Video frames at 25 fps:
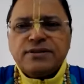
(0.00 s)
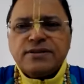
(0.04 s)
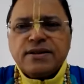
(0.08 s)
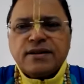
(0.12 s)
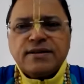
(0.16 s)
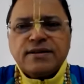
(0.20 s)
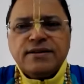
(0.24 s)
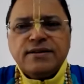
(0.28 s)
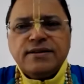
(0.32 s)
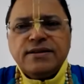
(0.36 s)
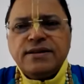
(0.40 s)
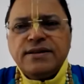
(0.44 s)

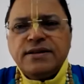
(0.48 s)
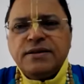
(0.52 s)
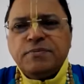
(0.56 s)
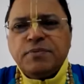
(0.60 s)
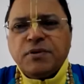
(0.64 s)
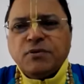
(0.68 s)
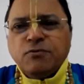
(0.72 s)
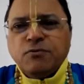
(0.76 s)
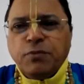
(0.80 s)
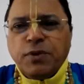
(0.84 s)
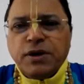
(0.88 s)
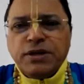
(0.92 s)
Suddenly
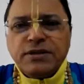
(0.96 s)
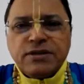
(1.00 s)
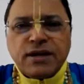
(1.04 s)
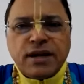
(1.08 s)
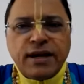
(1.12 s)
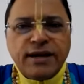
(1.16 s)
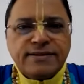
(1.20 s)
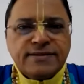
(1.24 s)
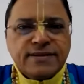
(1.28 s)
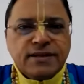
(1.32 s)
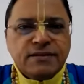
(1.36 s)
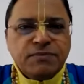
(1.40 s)
Prabhupada
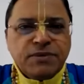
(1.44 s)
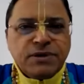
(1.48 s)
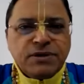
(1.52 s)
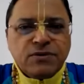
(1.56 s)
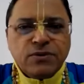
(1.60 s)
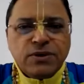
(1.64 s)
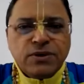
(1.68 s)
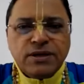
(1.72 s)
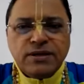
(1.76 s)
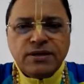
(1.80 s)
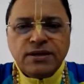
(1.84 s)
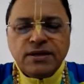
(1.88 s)
writes in
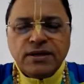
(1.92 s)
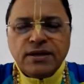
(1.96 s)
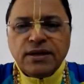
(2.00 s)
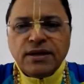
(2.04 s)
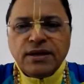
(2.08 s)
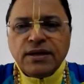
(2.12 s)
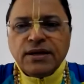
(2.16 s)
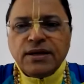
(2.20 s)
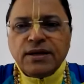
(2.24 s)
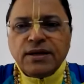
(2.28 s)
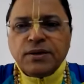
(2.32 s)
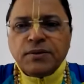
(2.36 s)
between,
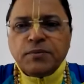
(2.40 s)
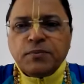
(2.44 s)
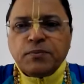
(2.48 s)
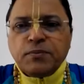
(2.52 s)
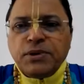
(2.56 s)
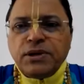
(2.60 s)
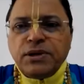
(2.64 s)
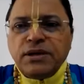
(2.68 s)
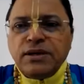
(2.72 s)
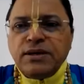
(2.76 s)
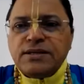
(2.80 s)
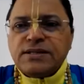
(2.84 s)

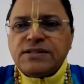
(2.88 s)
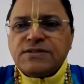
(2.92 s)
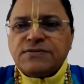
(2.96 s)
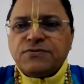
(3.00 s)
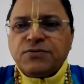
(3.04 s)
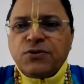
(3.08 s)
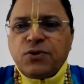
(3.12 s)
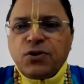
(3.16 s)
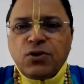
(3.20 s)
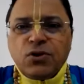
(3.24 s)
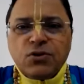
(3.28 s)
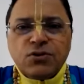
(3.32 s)
please
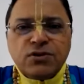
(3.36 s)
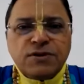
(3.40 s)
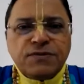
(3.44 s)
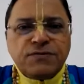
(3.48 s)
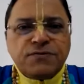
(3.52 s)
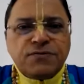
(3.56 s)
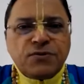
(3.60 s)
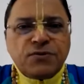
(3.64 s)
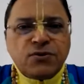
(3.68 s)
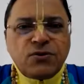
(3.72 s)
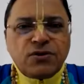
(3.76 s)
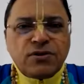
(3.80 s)
follow the
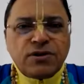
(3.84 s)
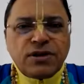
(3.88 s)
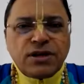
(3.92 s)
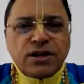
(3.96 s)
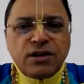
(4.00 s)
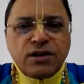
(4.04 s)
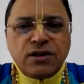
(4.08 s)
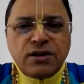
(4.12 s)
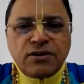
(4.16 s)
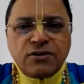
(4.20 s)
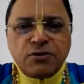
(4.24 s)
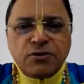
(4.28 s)
four
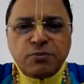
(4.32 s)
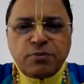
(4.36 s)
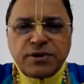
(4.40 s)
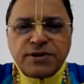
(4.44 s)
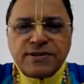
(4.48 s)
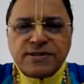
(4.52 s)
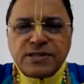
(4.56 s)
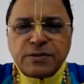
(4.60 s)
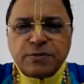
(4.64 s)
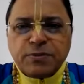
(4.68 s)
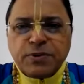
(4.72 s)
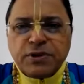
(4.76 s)
regulatory
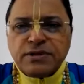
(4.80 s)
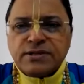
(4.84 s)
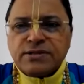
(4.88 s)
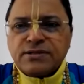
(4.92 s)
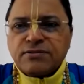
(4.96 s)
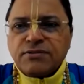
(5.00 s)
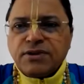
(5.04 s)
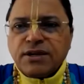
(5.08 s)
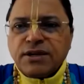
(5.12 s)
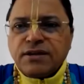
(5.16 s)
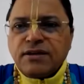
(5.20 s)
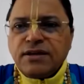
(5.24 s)
principles
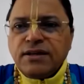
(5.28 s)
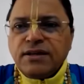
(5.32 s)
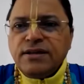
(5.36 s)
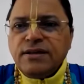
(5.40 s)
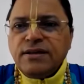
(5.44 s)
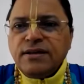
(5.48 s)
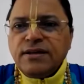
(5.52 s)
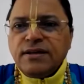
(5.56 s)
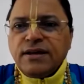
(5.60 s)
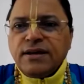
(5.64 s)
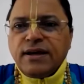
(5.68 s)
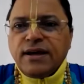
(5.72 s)

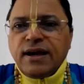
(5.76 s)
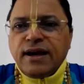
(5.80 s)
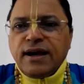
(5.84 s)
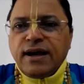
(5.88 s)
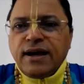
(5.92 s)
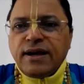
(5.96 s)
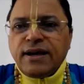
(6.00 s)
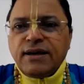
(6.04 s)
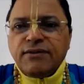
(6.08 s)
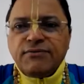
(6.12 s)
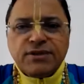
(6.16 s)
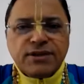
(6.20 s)
strictly
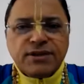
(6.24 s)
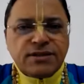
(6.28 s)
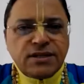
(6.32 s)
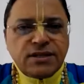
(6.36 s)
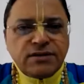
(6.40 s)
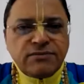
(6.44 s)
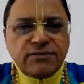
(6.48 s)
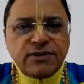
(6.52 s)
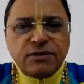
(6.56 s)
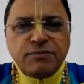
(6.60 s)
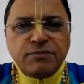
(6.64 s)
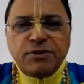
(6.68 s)
and
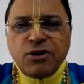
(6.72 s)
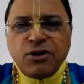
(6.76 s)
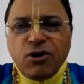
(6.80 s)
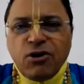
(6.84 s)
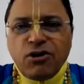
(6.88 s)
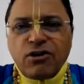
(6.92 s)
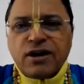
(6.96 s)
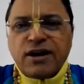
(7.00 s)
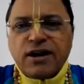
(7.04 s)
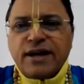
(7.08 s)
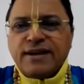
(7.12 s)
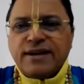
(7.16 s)
everything will be
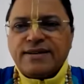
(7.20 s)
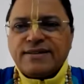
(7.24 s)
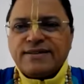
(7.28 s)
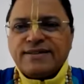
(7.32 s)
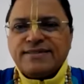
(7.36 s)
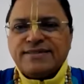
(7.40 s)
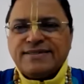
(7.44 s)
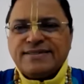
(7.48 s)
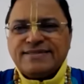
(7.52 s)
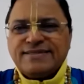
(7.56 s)
all right.